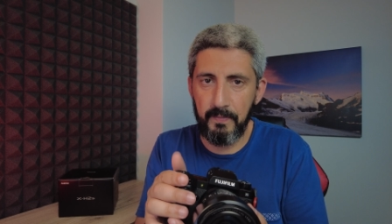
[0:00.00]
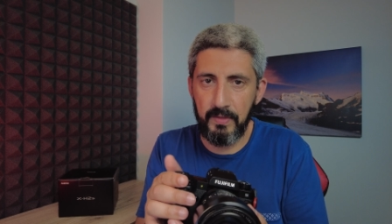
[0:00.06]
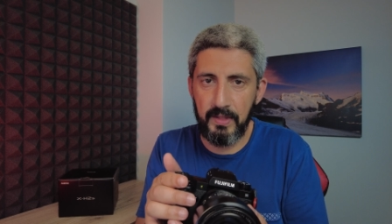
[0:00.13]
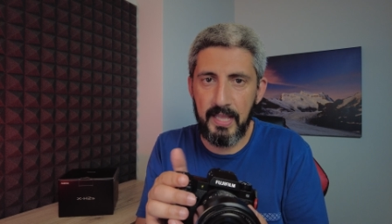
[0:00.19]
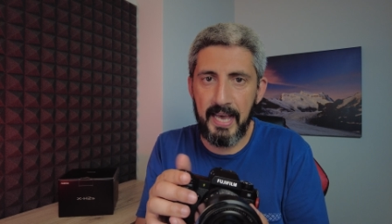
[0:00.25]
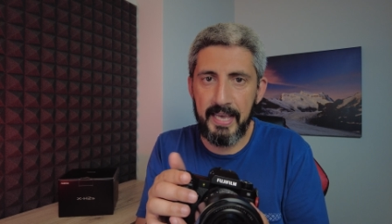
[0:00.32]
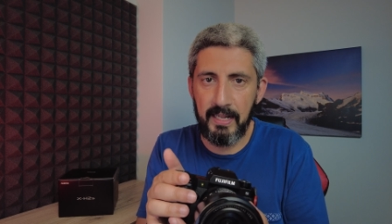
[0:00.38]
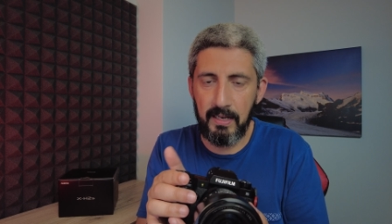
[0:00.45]

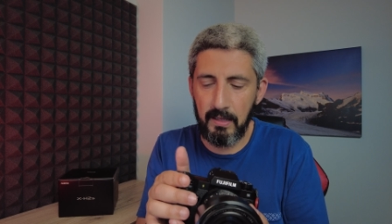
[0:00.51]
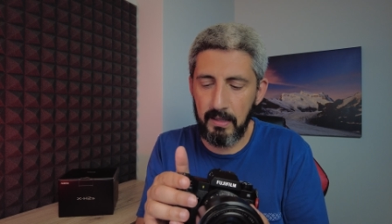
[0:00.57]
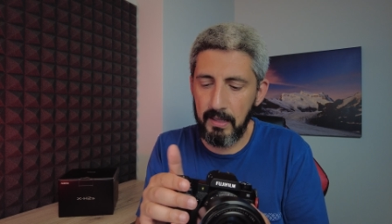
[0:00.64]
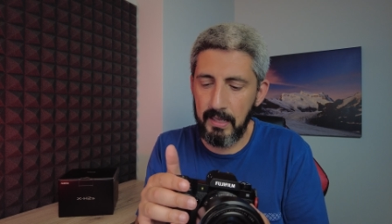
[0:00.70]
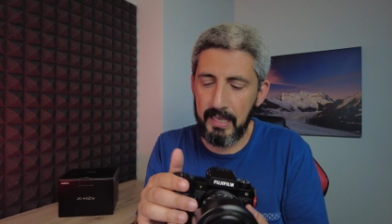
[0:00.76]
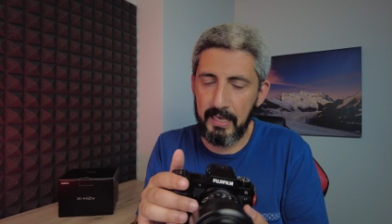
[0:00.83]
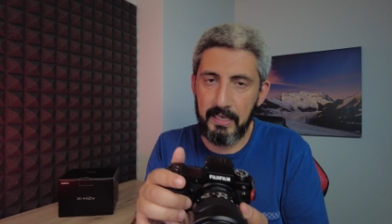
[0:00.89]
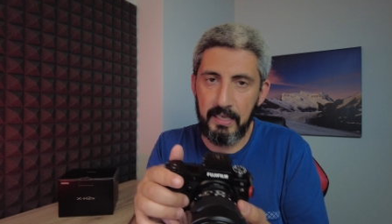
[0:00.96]
dial
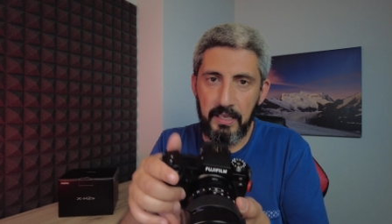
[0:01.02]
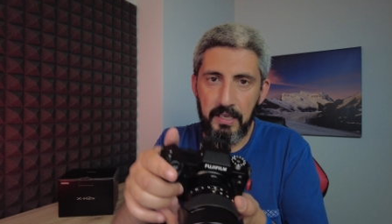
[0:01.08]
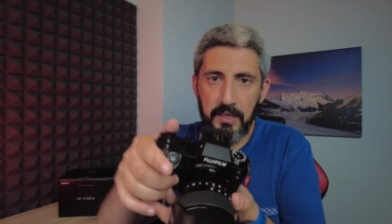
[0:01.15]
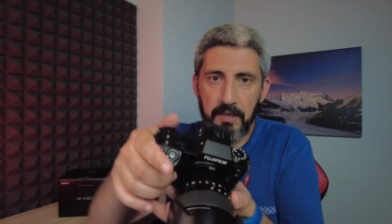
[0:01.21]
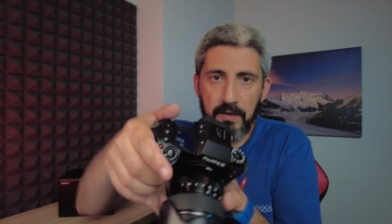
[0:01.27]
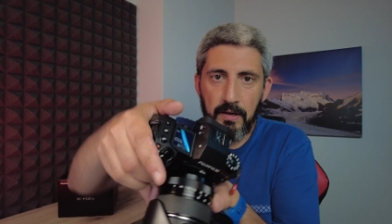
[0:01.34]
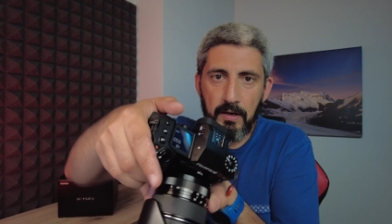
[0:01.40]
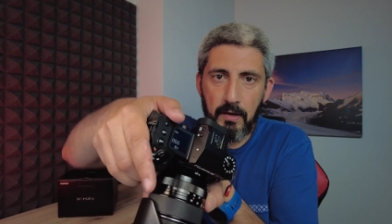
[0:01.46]
like
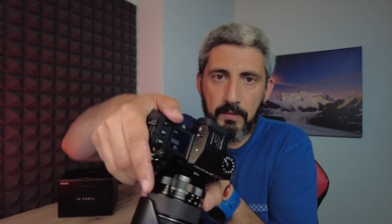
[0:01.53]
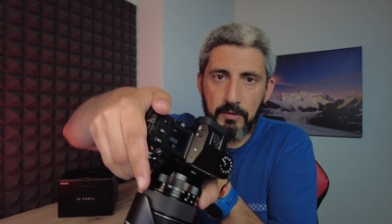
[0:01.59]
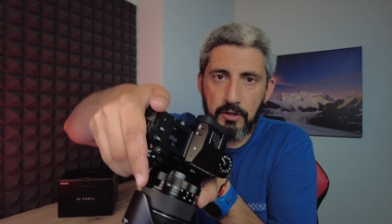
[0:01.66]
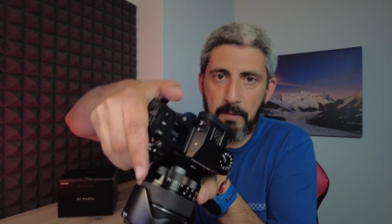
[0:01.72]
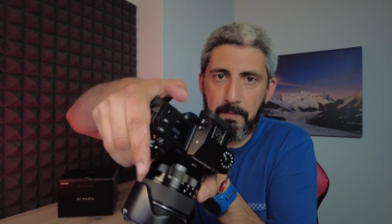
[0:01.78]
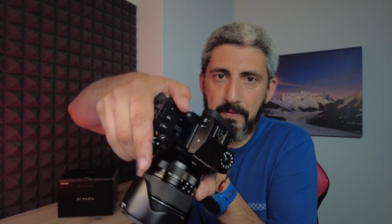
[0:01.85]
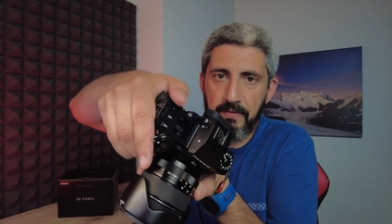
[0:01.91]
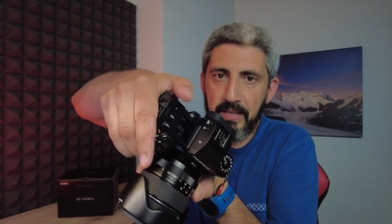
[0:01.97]
here on
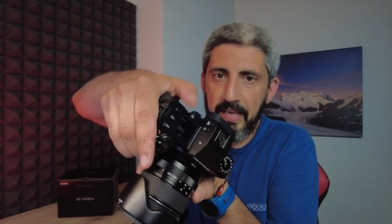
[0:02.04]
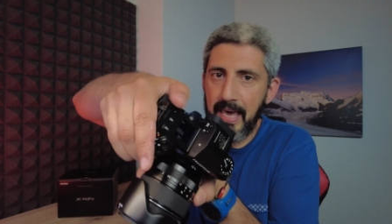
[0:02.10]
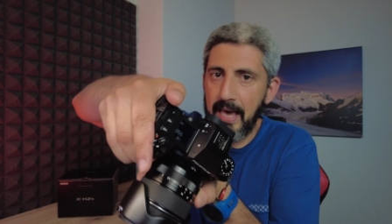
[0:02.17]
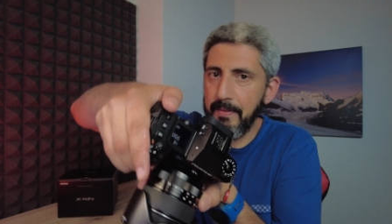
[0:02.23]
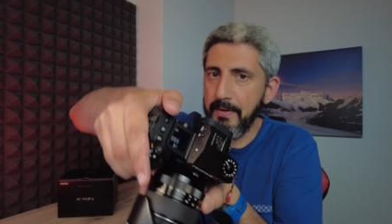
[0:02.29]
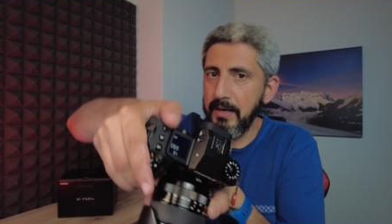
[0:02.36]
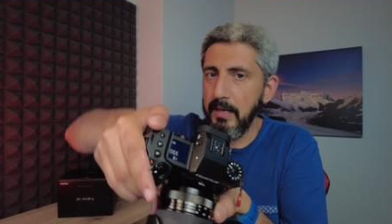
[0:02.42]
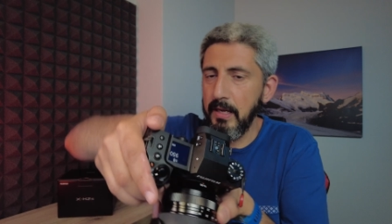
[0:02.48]
top of the
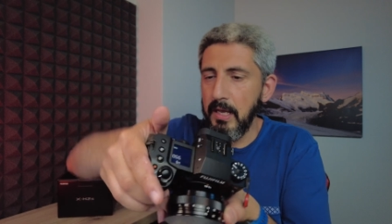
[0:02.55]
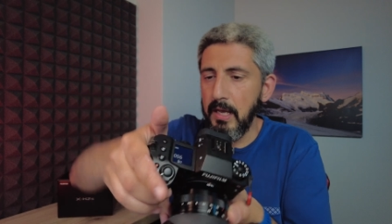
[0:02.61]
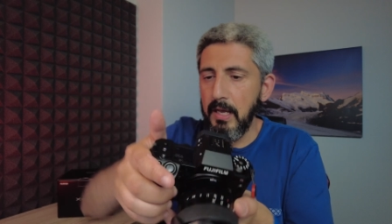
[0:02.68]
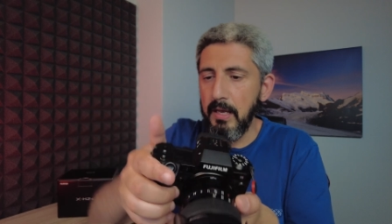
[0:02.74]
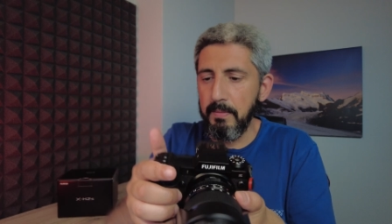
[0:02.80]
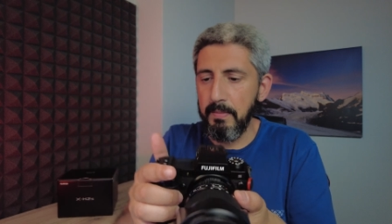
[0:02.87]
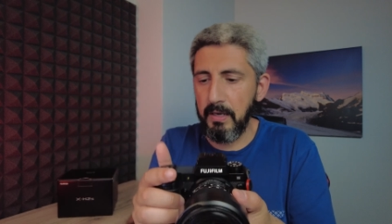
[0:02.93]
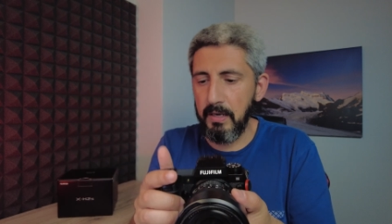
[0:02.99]
camera,
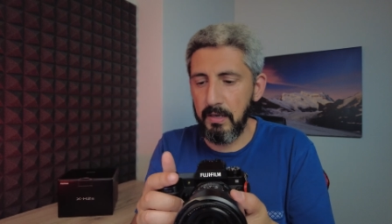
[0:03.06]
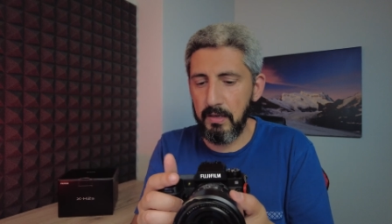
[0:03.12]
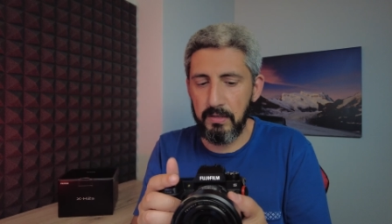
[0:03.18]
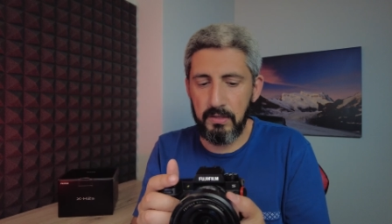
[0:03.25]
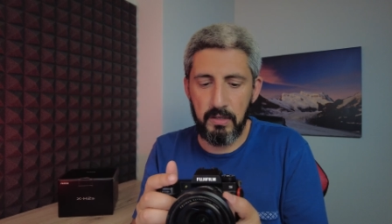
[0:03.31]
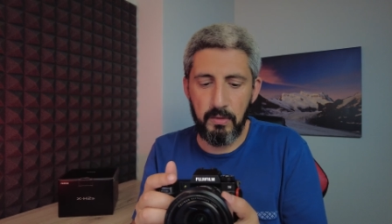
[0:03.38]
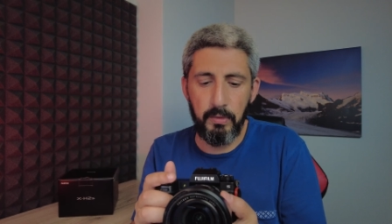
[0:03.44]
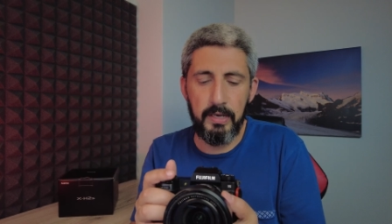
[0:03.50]

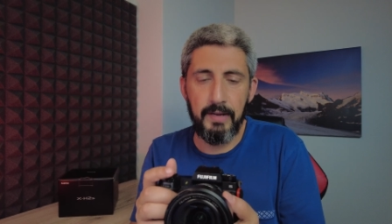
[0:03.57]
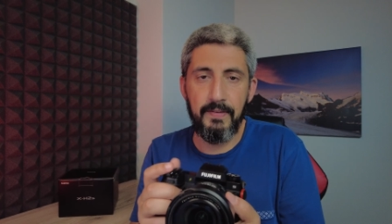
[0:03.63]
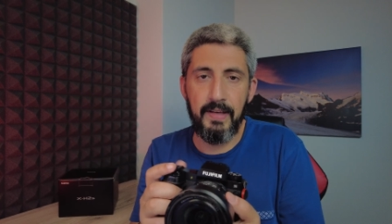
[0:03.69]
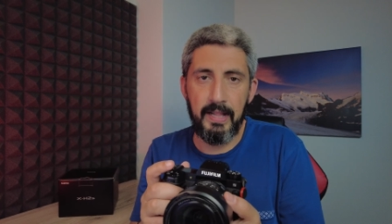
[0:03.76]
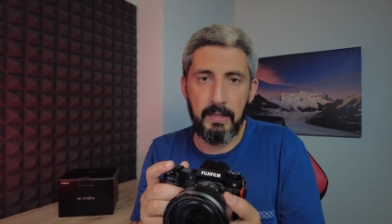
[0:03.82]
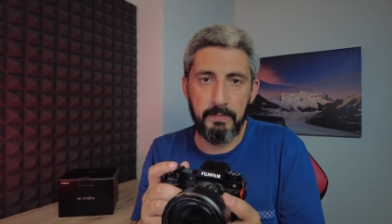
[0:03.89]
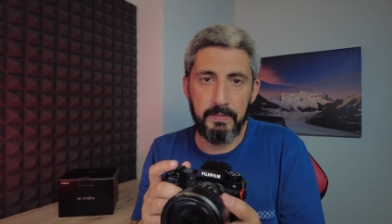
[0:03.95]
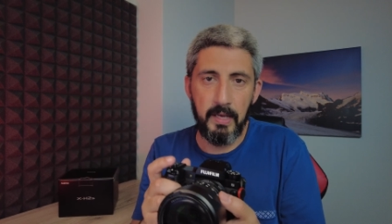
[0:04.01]
because it would have
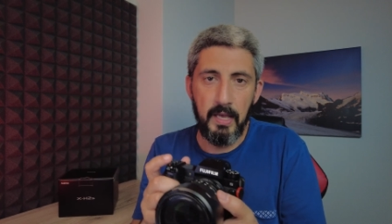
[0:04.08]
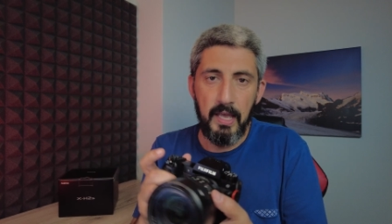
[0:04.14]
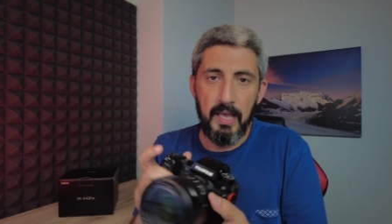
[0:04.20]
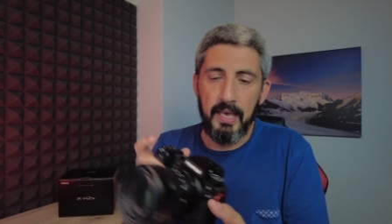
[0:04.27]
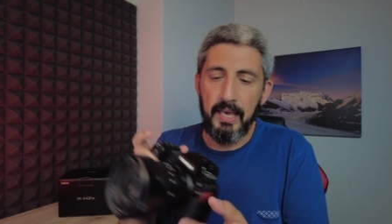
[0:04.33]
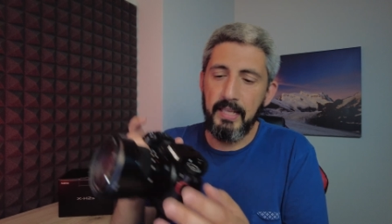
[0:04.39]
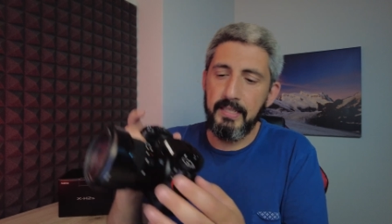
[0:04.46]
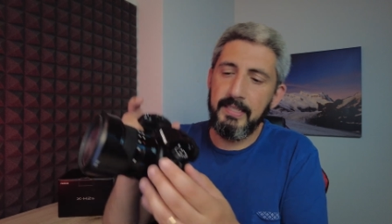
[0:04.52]
helped.
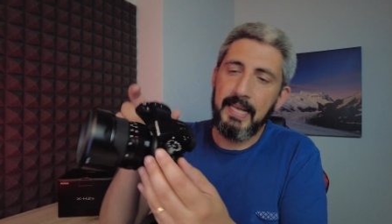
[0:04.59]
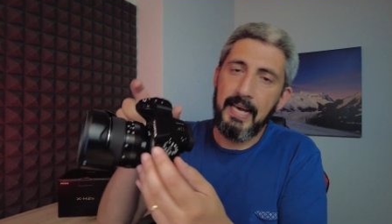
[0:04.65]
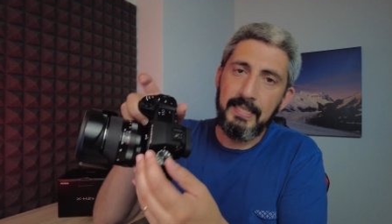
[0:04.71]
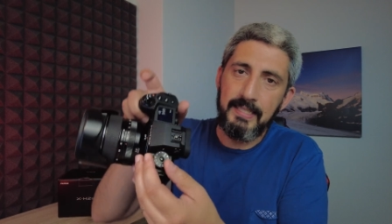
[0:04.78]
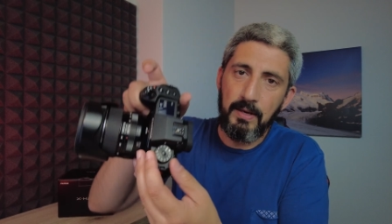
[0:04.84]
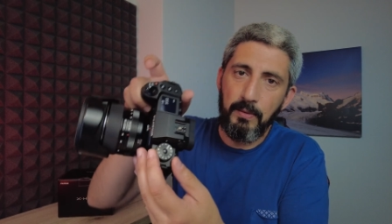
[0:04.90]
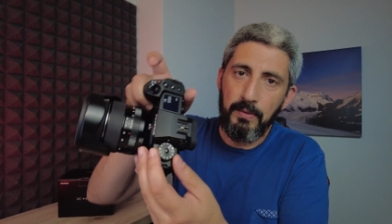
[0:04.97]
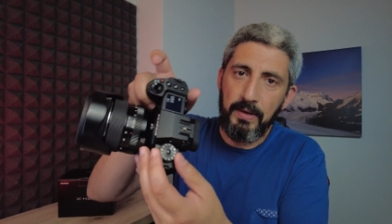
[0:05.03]
It's
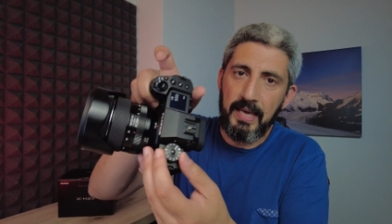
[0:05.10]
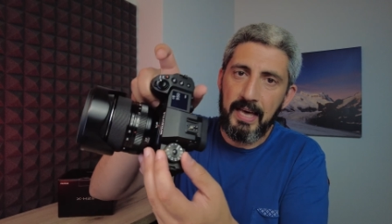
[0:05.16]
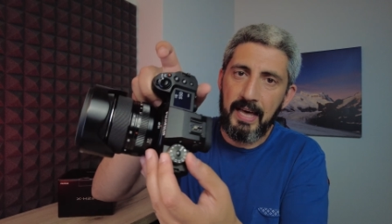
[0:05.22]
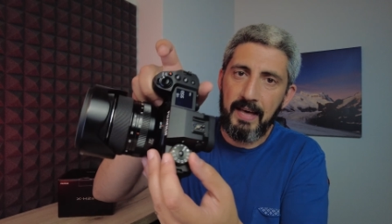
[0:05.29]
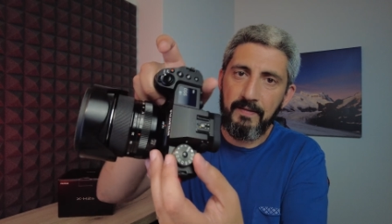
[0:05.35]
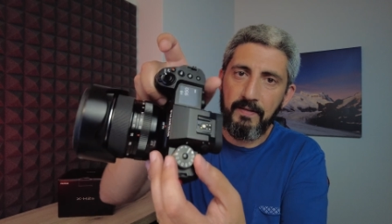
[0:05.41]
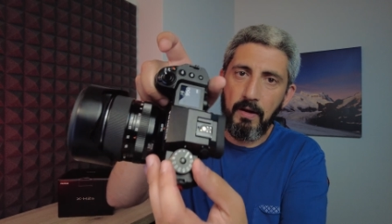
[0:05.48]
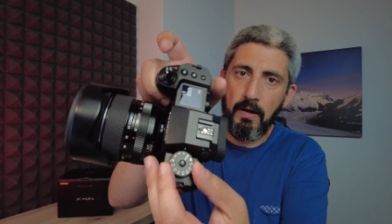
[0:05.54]
nice that we
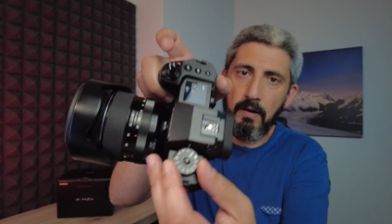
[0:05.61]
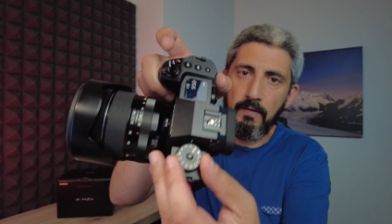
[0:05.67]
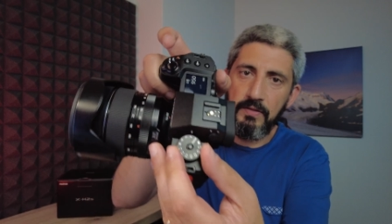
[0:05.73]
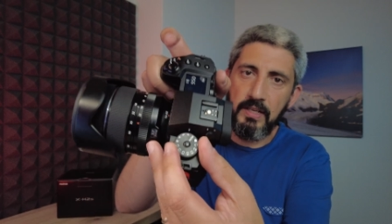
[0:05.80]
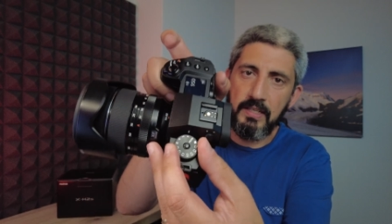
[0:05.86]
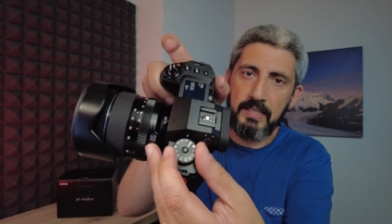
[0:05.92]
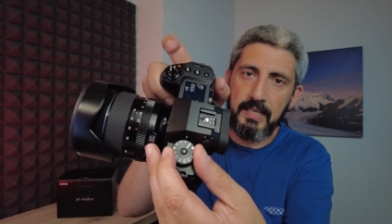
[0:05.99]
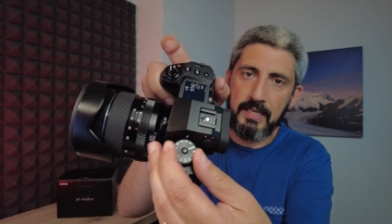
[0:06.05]
have all of
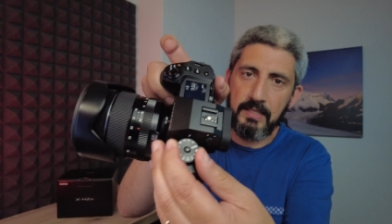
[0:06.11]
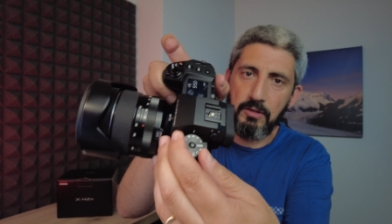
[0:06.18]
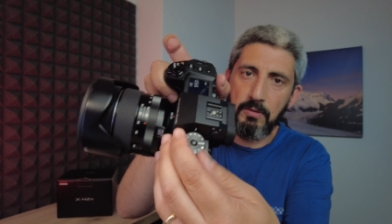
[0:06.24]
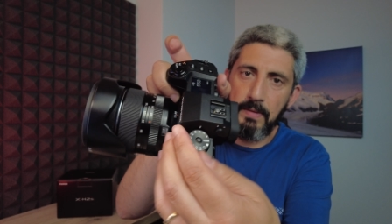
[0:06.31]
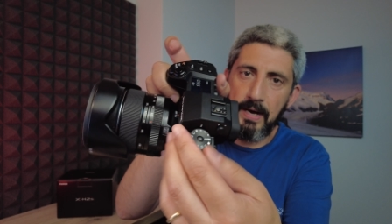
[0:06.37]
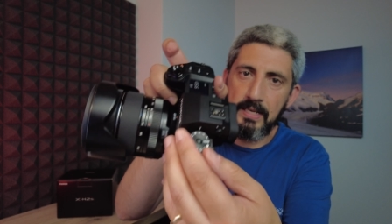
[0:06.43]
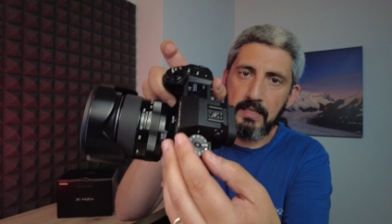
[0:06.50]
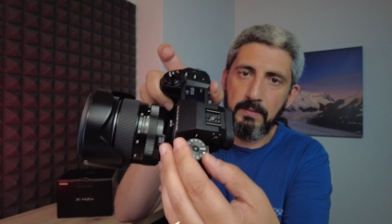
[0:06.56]
these
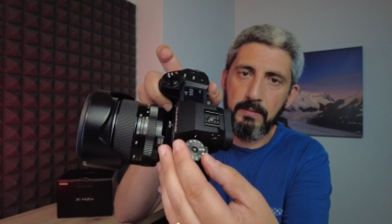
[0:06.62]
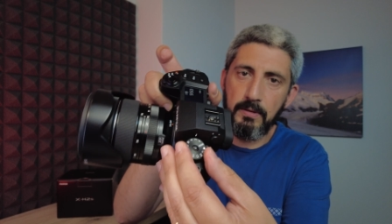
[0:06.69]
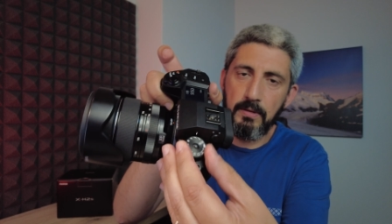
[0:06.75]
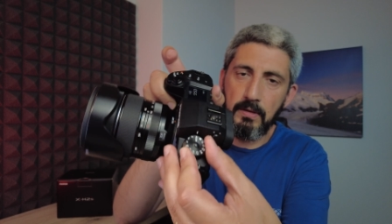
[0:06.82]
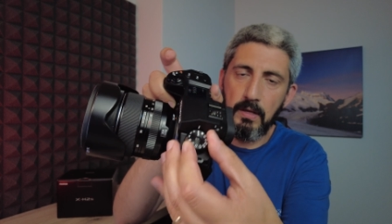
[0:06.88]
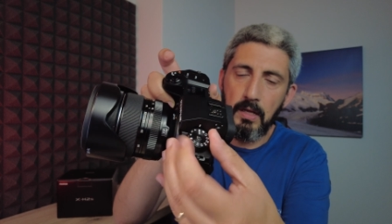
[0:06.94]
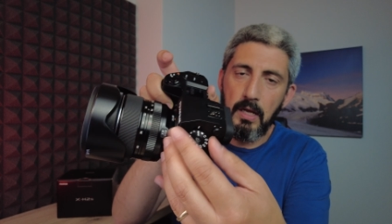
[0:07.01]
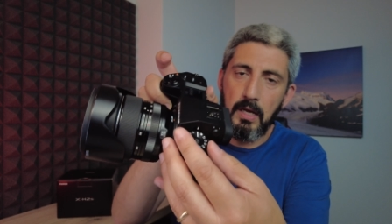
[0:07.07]

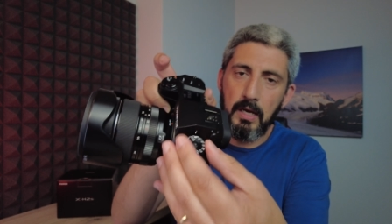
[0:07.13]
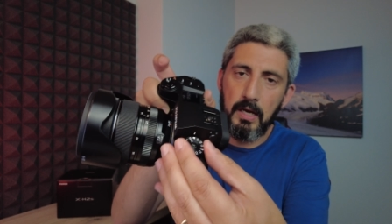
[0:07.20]
customizable